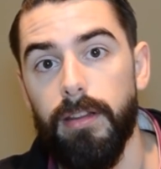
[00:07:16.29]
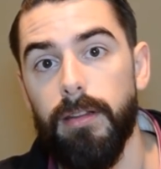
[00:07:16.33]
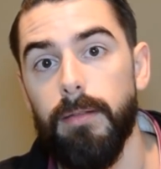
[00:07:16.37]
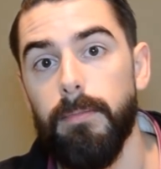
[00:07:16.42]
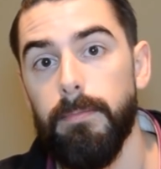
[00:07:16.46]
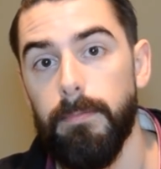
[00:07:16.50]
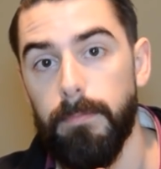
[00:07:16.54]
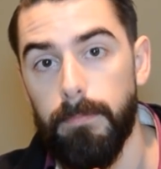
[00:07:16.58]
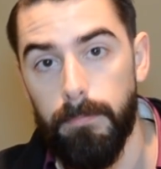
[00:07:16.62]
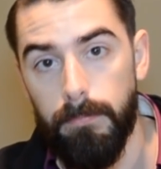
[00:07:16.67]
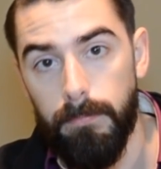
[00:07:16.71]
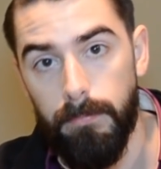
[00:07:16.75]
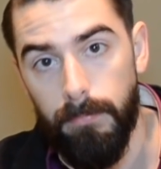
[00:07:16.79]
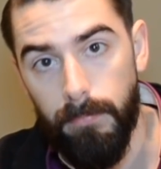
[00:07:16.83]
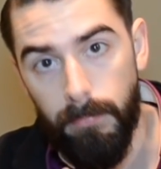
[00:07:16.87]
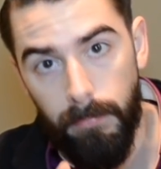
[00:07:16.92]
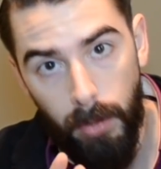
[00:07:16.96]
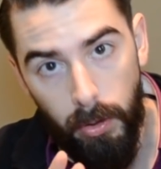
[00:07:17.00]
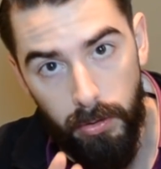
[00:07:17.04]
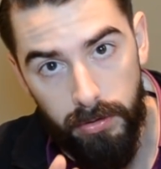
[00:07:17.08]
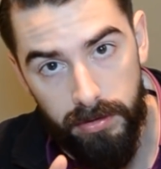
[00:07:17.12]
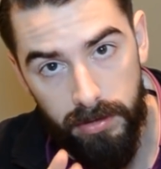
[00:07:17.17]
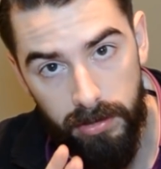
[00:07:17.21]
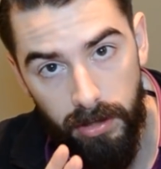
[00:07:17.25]
The
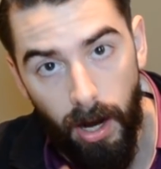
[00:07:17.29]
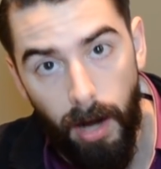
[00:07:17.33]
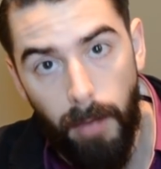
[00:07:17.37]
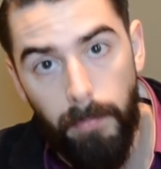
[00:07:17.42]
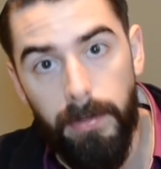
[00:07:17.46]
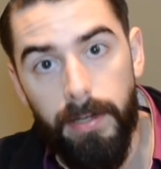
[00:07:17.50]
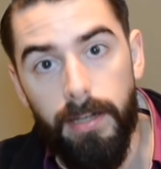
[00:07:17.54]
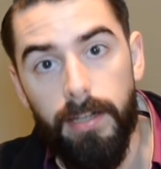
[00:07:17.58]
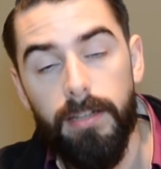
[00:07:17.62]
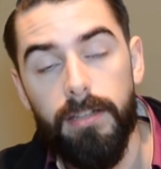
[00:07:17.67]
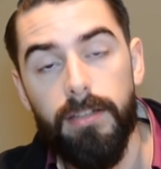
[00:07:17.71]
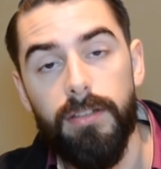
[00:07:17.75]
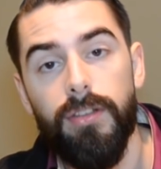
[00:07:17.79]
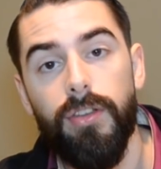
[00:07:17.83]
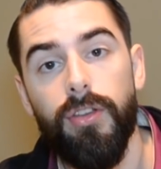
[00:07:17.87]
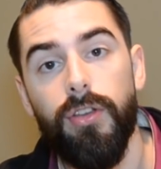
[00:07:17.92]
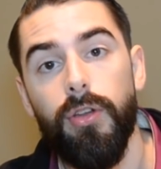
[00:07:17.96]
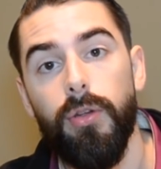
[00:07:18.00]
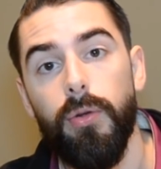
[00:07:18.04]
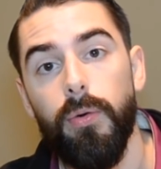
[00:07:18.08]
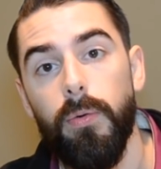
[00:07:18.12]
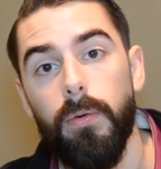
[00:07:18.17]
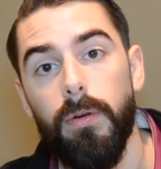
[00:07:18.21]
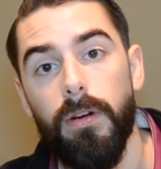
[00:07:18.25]
most dominant
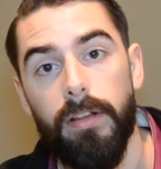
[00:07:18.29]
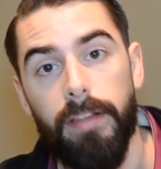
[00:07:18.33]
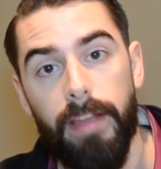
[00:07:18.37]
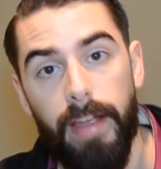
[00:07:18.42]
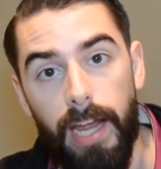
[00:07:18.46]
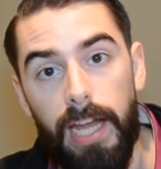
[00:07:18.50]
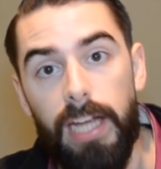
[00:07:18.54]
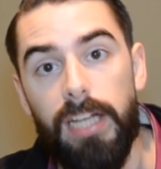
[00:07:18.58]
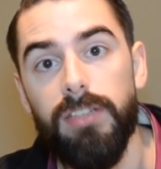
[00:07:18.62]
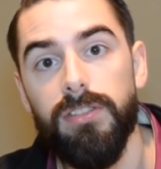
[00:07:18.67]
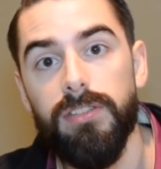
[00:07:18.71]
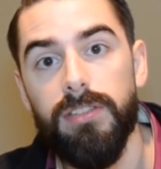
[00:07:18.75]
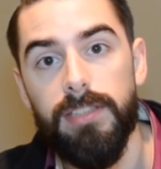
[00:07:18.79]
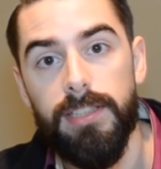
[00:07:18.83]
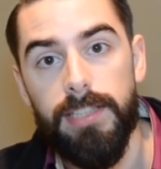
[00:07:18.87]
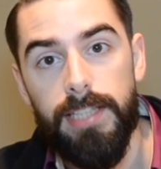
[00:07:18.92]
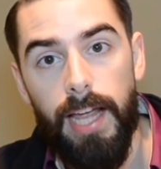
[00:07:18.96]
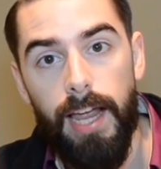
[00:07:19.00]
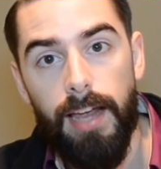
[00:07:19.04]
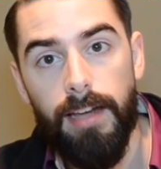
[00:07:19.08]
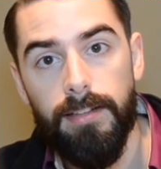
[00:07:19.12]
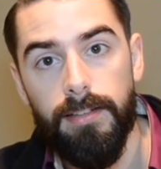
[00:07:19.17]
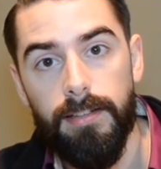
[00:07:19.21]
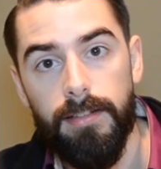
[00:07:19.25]
2 are the Angles and
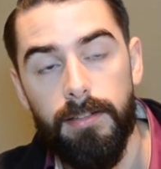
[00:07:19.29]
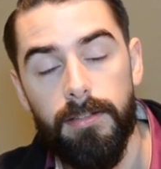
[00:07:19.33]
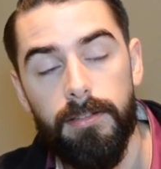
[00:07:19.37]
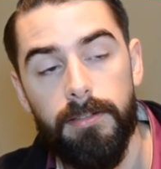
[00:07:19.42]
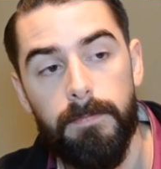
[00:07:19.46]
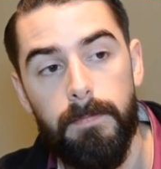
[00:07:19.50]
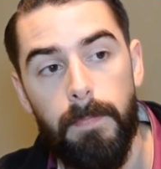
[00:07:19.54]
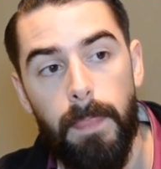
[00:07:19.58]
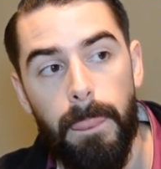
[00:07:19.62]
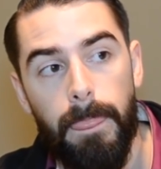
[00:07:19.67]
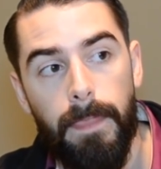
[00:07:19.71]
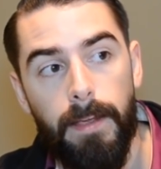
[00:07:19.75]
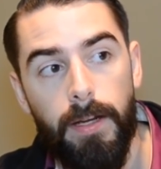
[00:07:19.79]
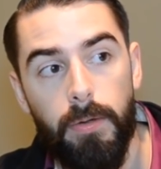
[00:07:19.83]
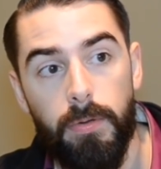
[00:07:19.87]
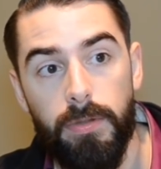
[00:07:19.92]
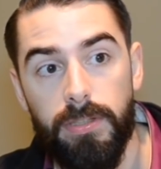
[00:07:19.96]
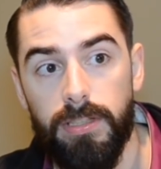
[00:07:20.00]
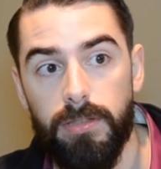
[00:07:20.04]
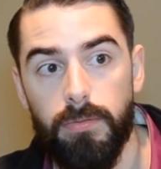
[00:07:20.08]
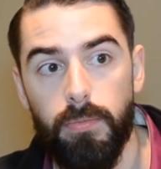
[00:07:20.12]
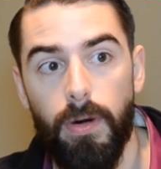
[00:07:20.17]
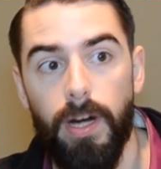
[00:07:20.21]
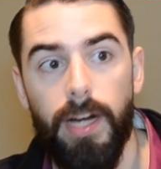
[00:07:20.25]
Saxons, which
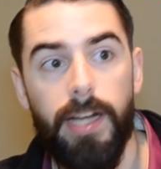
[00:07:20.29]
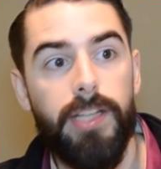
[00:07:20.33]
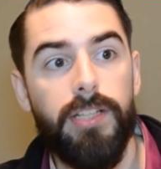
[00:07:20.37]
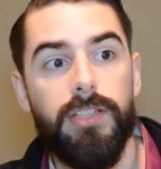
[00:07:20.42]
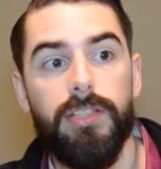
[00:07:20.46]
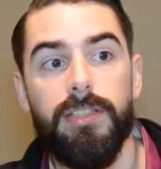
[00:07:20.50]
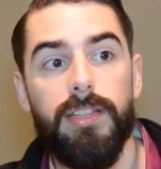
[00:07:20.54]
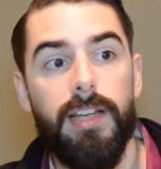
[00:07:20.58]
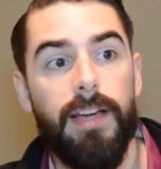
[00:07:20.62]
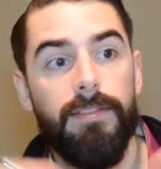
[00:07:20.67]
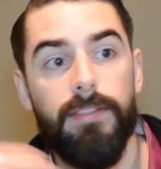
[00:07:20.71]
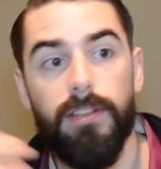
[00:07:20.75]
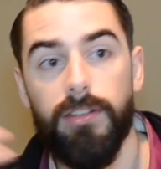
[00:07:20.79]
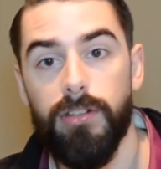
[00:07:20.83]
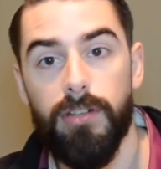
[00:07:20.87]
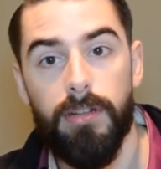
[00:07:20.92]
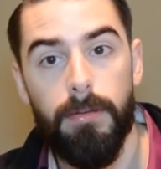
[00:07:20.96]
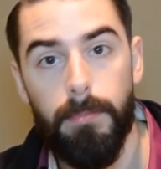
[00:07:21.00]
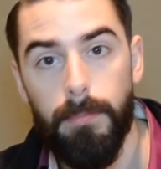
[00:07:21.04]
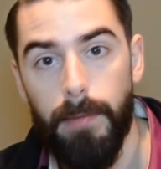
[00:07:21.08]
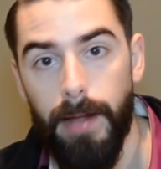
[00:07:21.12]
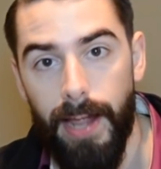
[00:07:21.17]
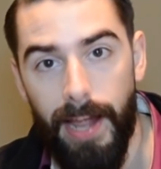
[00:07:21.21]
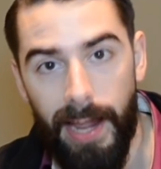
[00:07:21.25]
is why you just have the
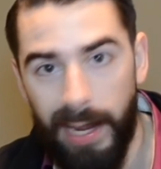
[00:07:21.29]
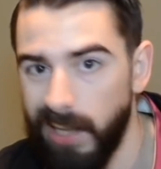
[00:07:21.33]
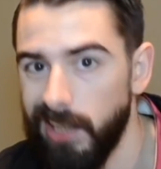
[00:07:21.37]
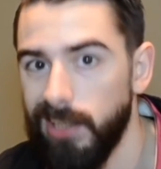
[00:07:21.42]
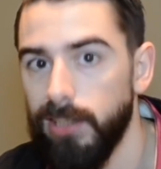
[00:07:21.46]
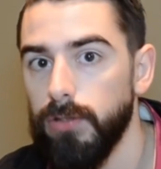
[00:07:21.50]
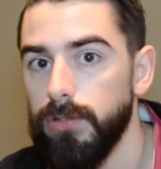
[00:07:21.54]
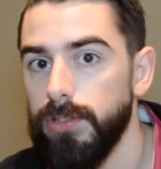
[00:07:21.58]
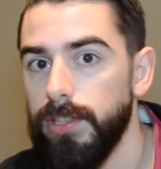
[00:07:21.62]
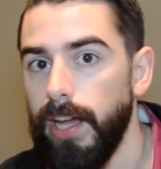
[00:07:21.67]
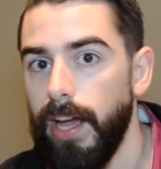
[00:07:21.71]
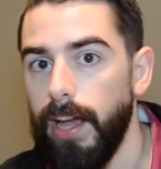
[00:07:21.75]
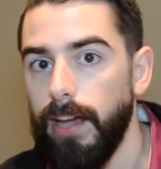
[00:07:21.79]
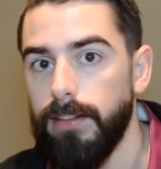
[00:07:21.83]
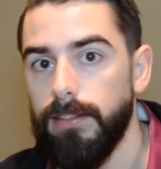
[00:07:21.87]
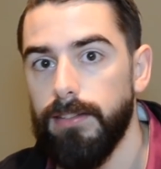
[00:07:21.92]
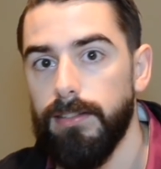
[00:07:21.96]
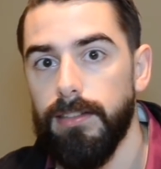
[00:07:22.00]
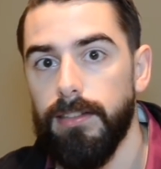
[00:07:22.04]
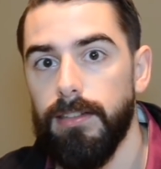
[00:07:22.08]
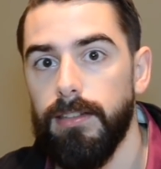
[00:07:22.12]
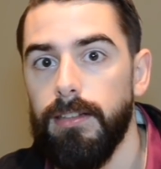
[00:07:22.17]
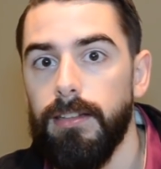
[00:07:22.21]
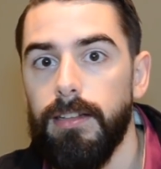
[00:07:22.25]
term
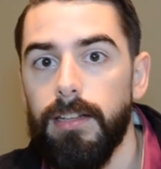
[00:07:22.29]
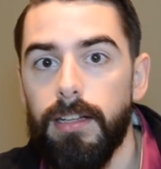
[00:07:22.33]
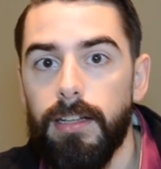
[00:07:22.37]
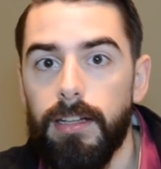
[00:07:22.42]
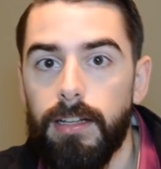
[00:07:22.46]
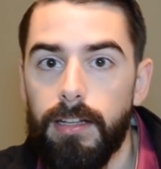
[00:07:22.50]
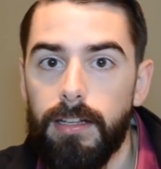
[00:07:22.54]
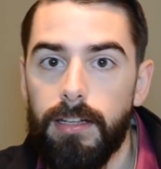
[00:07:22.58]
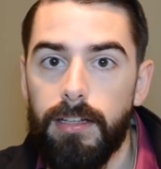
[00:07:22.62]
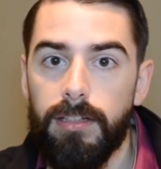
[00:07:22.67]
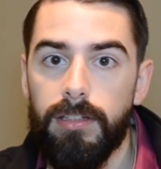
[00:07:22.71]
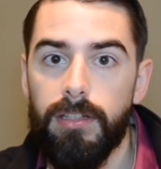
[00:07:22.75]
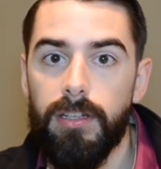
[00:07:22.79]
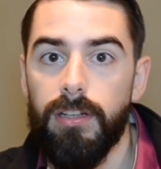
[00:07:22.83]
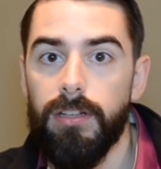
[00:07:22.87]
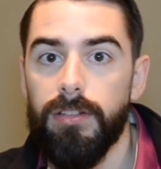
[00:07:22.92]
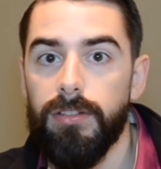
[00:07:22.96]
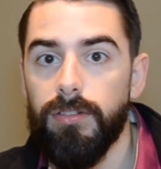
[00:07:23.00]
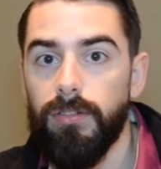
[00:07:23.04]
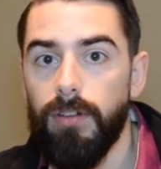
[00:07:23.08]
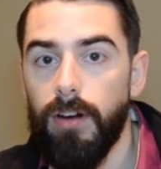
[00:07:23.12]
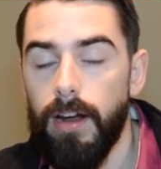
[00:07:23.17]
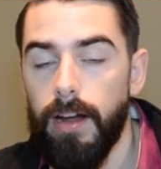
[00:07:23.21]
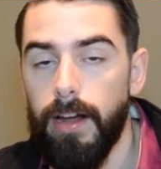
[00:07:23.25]
Anglo-Saxon to
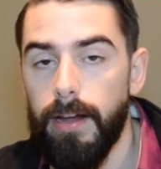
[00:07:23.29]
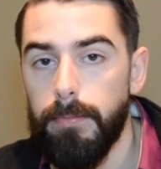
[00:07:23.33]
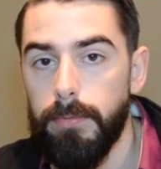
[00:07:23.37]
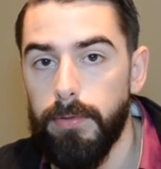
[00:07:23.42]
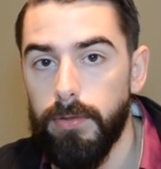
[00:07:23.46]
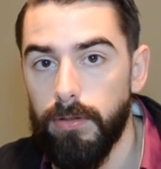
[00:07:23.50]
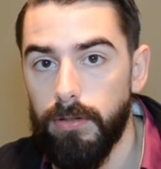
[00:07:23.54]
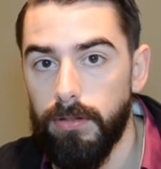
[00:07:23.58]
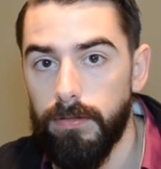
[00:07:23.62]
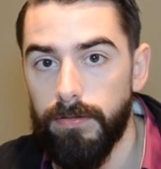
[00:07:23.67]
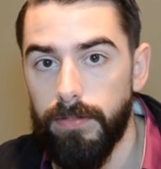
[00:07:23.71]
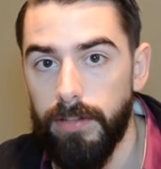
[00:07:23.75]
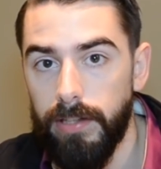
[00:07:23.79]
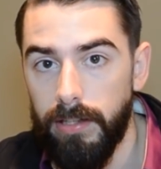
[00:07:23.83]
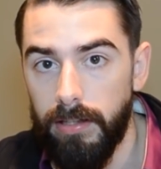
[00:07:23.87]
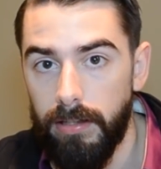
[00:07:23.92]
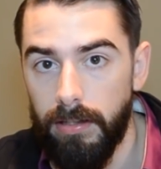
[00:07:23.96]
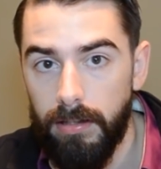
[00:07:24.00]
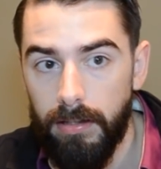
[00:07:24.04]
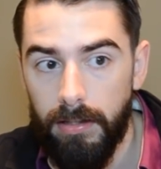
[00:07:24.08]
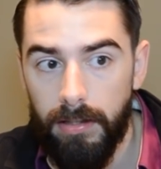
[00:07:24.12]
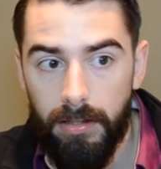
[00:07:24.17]
describe sort of the